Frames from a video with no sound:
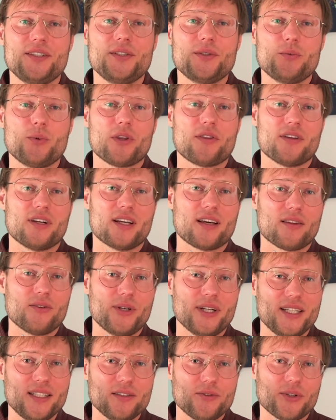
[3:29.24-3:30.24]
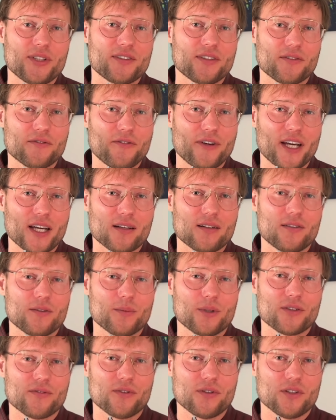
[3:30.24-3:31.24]
with another interesting fact
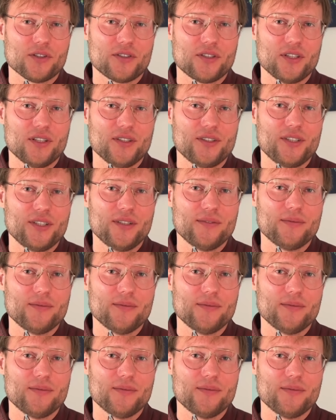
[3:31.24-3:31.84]
about volatility.